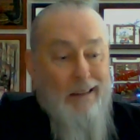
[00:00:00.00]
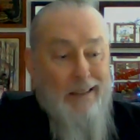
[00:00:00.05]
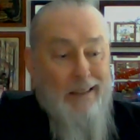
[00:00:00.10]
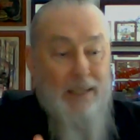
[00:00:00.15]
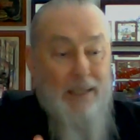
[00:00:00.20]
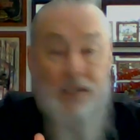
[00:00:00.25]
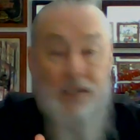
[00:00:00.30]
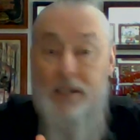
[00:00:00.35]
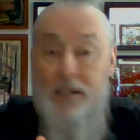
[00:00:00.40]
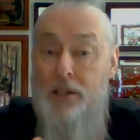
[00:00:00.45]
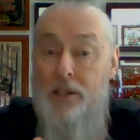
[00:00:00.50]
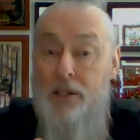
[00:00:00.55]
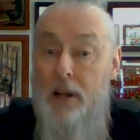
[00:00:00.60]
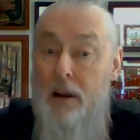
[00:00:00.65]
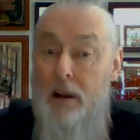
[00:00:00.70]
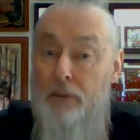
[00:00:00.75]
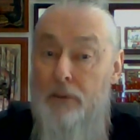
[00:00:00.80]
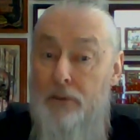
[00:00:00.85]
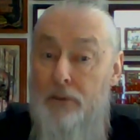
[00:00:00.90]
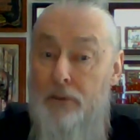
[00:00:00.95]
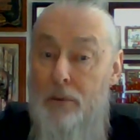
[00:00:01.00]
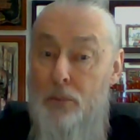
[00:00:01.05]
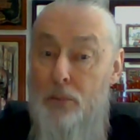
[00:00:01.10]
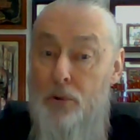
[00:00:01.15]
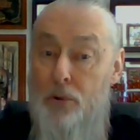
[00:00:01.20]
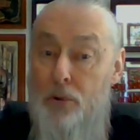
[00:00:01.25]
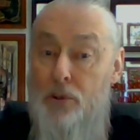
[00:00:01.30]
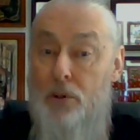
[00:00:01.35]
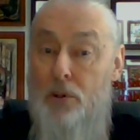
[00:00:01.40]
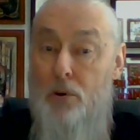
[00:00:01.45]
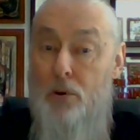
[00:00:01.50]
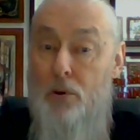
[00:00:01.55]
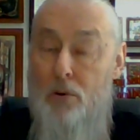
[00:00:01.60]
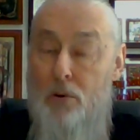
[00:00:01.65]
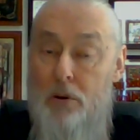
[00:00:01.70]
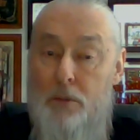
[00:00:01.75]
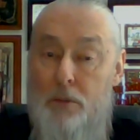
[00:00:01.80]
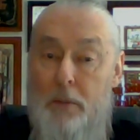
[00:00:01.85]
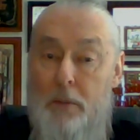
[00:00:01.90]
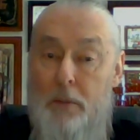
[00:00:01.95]
This is from Molson
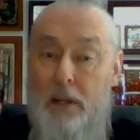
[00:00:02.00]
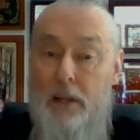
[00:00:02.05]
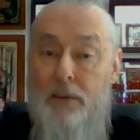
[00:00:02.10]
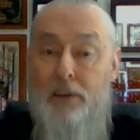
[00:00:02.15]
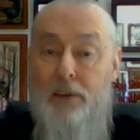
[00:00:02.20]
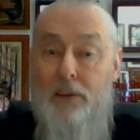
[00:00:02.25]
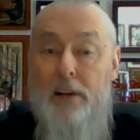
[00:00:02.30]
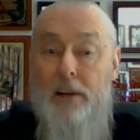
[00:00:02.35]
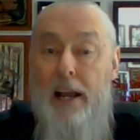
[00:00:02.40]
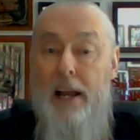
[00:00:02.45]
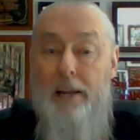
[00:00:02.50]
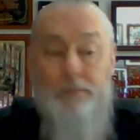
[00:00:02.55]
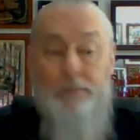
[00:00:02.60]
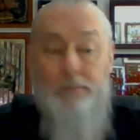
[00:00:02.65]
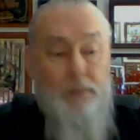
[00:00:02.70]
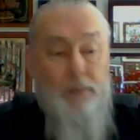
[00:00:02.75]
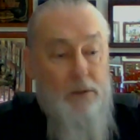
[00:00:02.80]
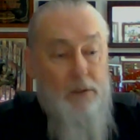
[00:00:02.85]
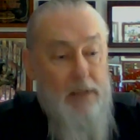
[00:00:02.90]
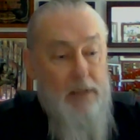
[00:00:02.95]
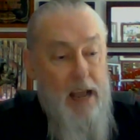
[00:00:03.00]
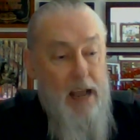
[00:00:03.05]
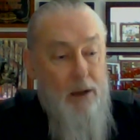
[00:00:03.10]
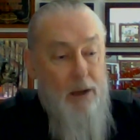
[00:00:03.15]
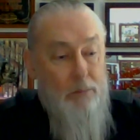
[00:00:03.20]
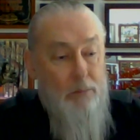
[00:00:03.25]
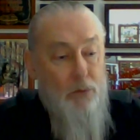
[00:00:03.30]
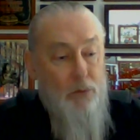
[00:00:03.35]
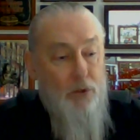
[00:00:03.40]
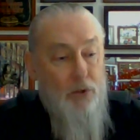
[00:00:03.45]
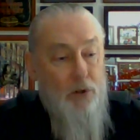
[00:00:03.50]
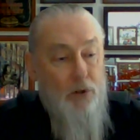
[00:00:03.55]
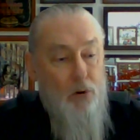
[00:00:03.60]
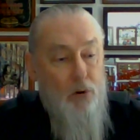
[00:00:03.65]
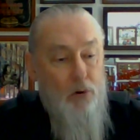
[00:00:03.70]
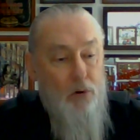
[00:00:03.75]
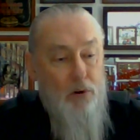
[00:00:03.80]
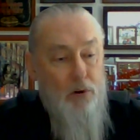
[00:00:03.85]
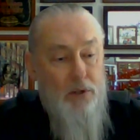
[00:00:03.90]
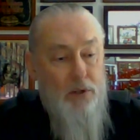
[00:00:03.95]
Coors, believe it or not. No doubt. Molson
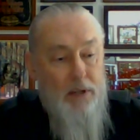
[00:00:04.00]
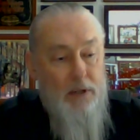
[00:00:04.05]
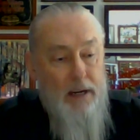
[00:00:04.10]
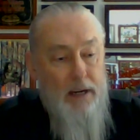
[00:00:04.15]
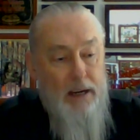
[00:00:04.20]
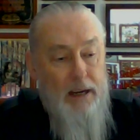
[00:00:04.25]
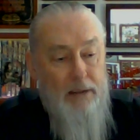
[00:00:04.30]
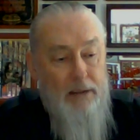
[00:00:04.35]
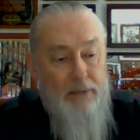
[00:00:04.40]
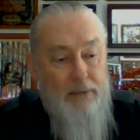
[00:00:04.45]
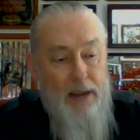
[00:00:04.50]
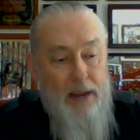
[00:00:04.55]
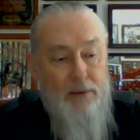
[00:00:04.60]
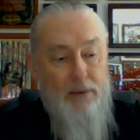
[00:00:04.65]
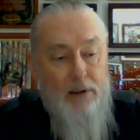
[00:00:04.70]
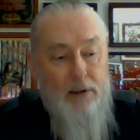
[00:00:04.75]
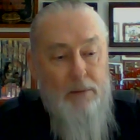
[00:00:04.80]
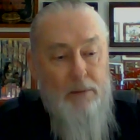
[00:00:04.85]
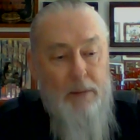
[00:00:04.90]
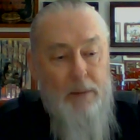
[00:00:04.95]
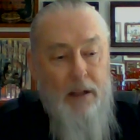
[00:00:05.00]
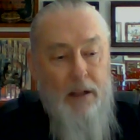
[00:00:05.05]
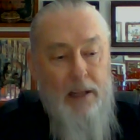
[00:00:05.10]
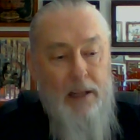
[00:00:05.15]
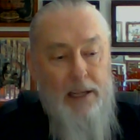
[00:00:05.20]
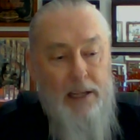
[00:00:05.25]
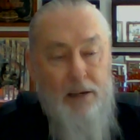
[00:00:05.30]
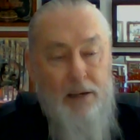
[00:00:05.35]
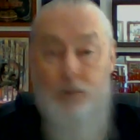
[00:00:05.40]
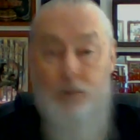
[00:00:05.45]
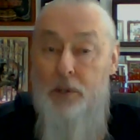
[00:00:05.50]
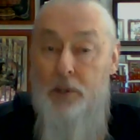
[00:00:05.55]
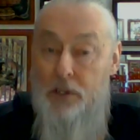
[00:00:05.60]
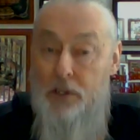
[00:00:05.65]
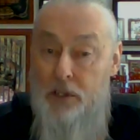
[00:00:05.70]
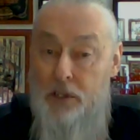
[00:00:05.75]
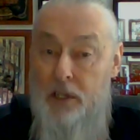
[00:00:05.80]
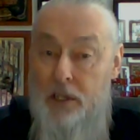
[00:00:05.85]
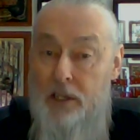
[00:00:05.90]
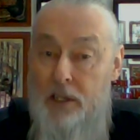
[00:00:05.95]
Coors, 500 milliliter, which
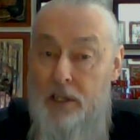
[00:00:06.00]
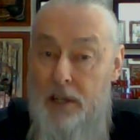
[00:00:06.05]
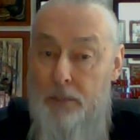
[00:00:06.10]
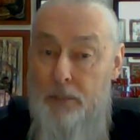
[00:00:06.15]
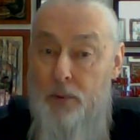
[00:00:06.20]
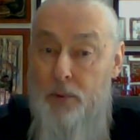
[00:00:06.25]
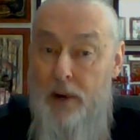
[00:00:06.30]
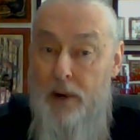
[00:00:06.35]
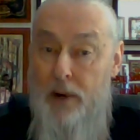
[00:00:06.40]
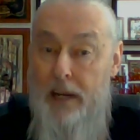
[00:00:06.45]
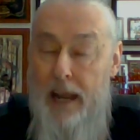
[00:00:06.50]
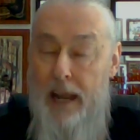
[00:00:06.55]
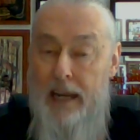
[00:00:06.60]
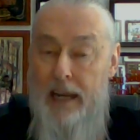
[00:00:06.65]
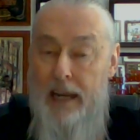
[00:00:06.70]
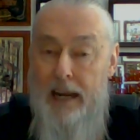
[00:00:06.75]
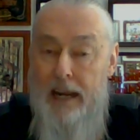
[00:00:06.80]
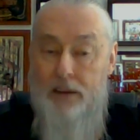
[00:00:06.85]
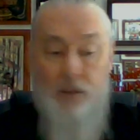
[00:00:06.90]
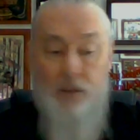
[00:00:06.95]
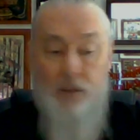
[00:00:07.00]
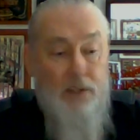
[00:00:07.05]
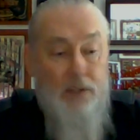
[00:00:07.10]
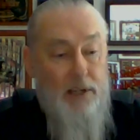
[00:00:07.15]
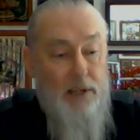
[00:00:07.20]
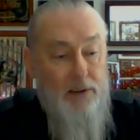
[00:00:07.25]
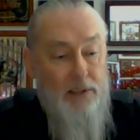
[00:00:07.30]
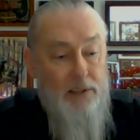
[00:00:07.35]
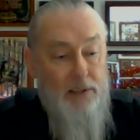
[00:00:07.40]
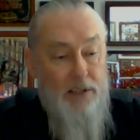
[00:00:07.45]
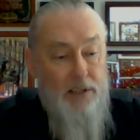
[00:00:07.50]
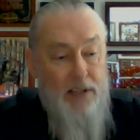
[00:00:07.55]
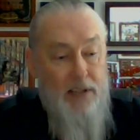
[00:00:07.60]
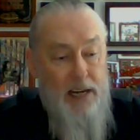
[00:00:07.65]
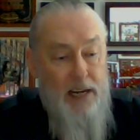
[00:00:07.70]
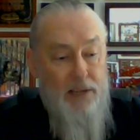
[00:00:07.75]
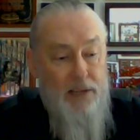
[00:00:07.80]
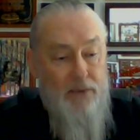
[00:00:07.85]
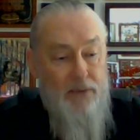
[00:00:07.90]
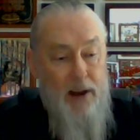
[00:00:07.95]
is 16.9 ounces here in the
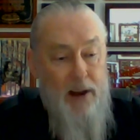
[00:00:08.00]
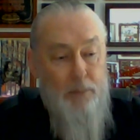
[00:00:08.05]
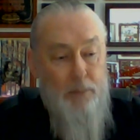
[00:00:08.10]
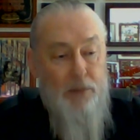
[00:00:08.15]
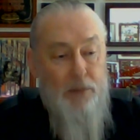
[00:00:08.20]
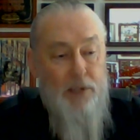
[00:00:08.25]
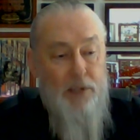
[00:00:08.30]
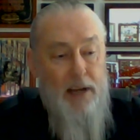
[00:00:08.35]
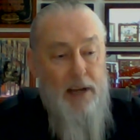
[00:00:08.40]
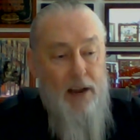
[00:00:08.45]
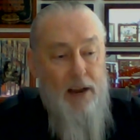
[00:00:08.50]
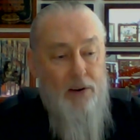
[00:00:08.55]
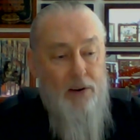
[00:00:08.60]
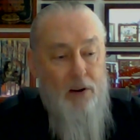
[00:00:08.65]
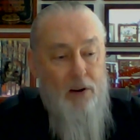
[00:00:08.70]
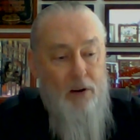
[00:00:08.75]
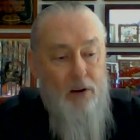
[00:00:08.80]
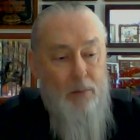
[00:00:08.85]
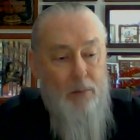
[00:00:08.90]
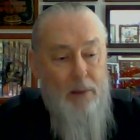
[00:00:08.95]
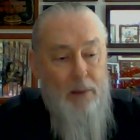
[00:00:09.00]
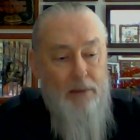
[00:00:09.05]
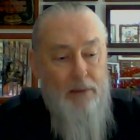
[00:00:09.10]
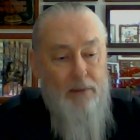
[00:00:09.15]
States, 5% alcohol by